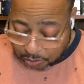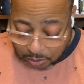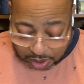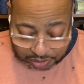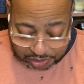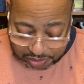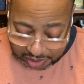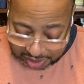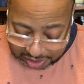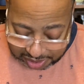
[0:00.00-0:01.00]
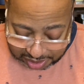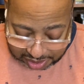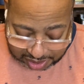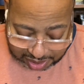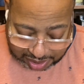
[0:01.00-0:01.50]
works. And this is
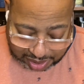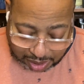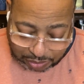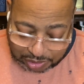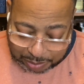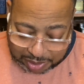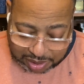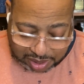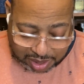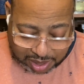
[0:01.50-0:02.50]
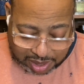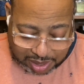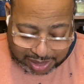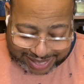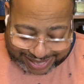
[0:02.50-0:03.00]
the ultimate
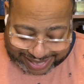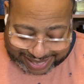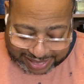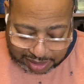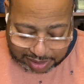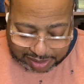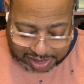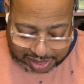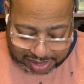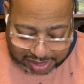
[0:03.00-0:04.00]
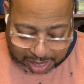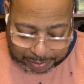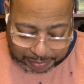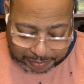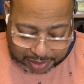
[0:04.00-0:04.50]
clean scent type
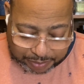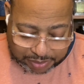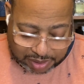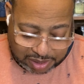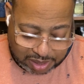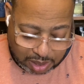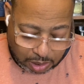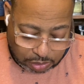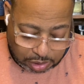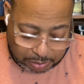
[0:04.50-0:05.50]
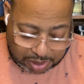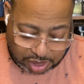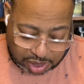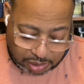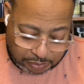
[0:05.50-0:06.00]
of fragrance. This is the ultimate
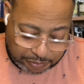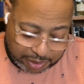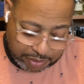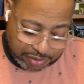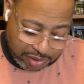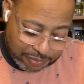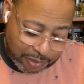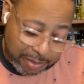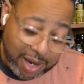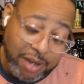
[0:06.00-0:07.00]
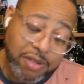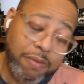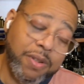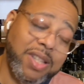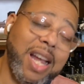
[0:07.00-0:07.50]
chill fragrance. It's from the house of
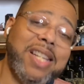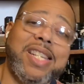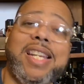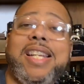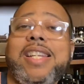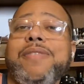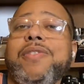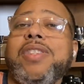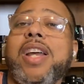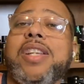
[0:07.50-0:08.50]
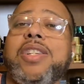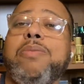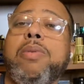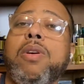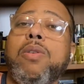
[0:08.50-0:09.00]
Versace. It's
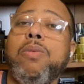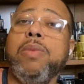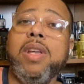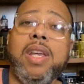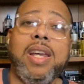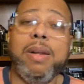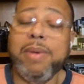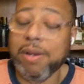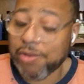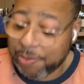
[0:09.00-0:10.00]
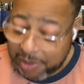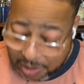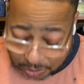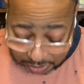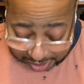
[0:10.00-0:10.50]
Versace Pearl. I'm not going to spend a
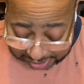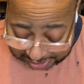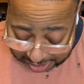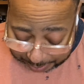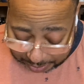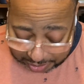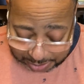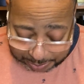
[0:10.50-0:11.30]
whole lot of time on this